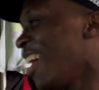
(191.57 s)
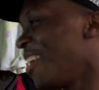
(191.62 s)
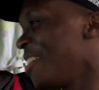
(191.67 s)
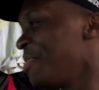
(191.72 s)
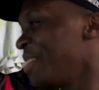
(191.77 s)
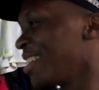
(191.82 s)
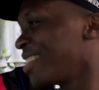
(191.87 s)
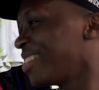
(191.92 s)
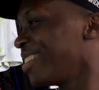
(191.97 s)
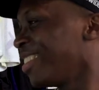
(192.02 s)

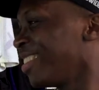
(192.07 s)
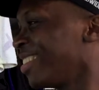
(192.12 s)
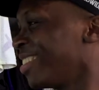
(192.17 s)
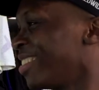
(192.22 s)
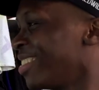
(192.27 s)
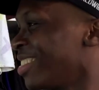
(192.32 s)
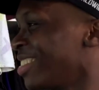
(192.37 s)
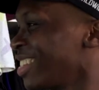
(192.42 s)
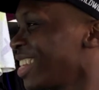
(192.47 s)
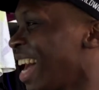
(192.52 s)
Oh my
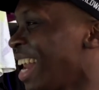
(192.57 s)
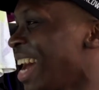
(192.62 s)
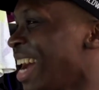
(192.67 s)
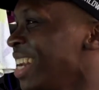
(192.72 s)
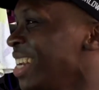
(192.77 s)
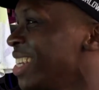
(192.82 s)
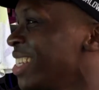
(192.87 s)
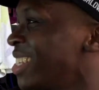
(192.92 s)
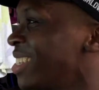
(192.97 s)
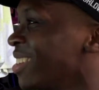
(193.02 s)
gosh, I
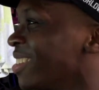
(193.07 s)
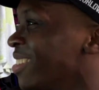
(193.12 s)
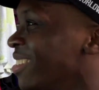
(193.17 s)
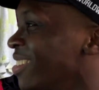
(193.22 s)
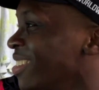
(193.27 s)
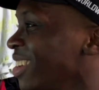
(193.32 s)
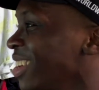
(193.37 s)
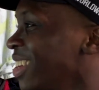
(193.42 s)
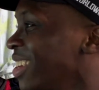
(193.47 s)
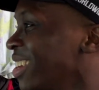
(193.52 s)
like this
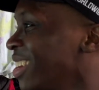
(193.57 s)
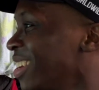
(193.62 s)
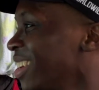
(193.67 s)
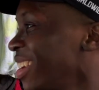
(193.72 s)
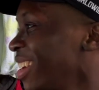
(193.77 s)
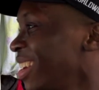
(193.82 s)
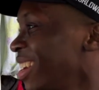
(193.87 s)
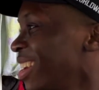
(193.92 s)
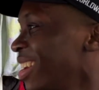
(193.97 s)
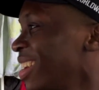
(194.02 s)
song.
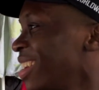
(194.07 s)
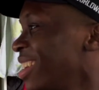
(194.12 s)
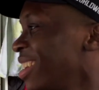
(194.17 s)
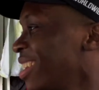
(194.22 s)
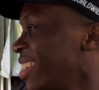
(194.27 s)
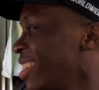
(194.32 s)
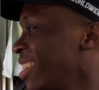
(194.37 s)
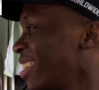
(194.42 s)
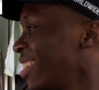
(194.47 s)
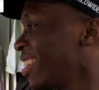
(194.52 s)

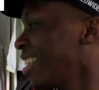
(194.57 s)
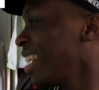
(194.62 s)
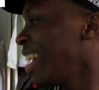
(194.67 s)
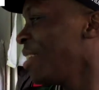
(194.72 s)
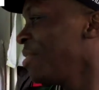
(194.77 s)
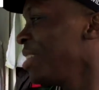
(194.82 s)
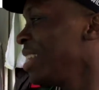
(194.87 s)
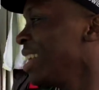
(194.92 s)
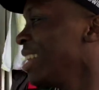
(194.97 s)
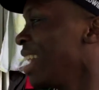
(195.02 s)

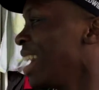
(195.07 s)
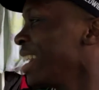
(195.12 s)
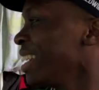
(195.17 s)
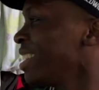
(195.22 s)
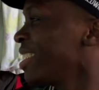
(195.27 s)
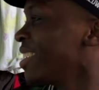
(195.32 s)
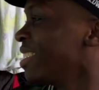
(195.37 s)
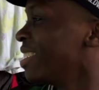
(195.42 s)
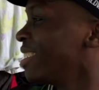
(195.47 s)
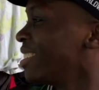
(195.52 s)
I really
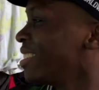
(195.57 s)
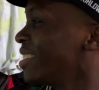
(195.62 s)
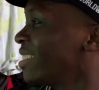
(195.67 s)
like it.